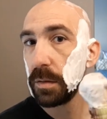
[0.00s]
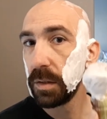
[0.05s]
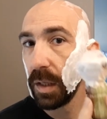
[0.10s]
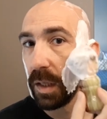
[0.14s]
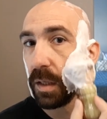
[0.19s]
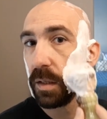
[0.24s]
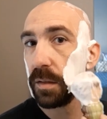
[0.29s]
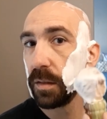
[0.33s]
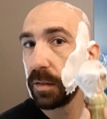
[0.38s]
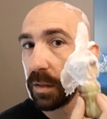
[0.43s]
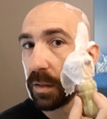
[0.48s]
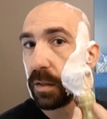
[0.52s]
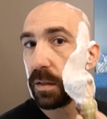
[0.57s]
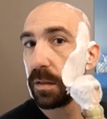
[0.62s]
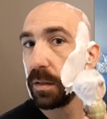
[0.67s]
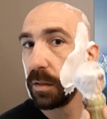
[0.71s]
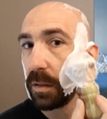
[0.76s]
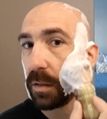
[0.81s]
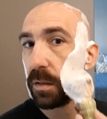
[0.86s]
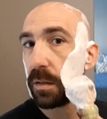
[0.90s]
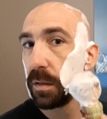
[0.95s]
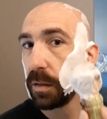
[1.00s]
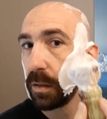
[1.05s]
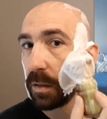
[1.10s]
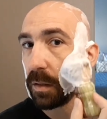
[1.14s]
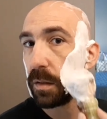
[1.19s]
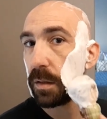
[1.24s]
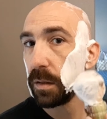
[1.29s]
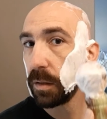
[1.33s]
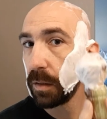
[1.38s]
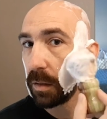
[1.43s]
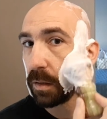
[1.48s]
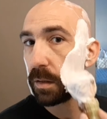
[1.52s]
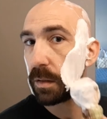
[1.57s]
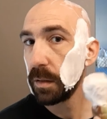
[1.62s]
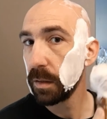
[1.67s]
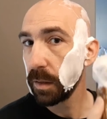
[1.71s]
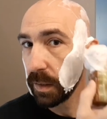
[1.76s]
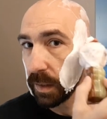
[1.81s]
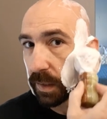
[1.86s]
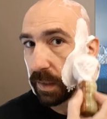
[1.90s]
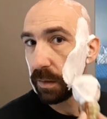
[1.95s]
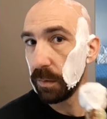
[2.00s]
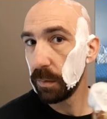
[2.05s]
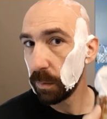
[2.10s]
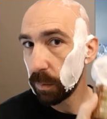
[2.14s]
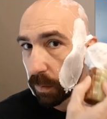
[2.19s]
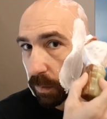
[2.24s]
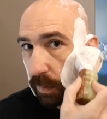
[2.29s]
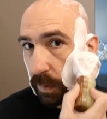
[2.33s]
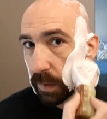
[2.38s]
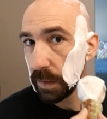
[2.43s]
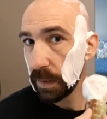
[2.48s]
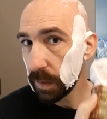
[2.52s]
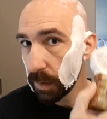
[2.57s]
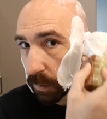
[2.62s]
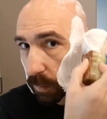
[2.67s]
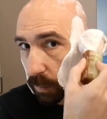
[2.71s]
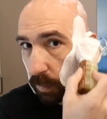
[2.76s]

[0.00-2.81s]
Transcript: tend to get really,